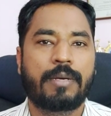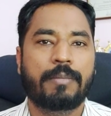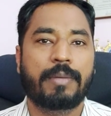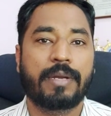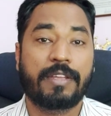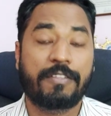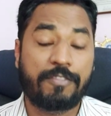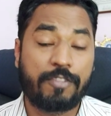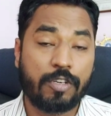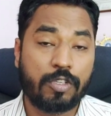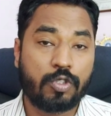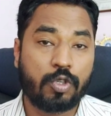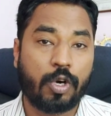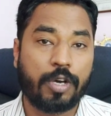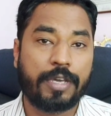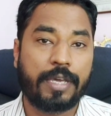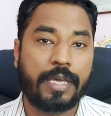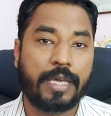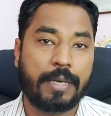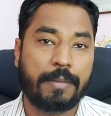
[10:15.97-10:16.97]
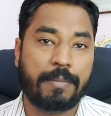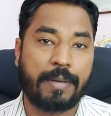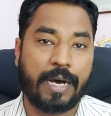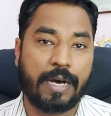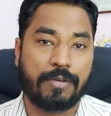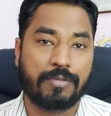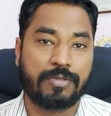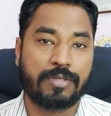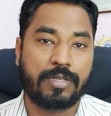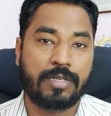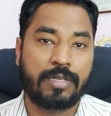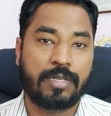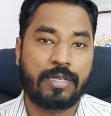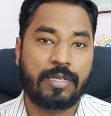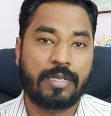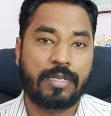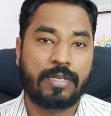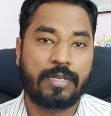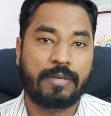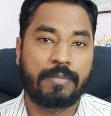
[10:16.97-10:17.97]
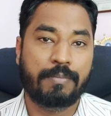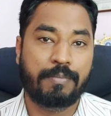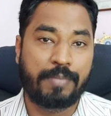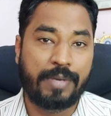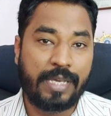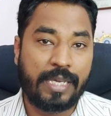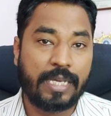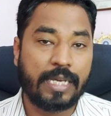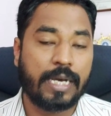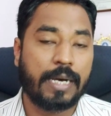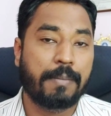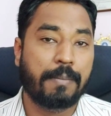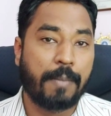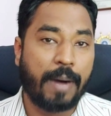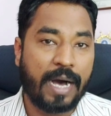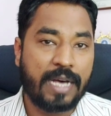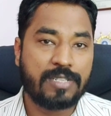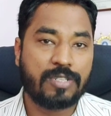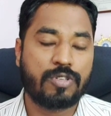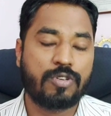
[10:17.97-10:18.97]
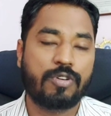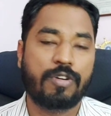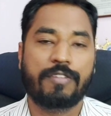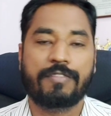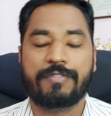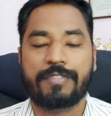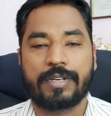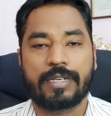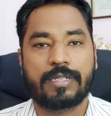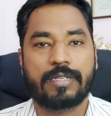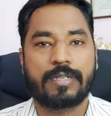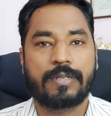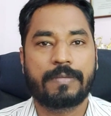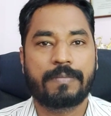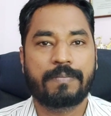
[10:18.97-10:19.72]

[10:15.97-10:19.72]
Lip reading: But if you're talking about being a master of it,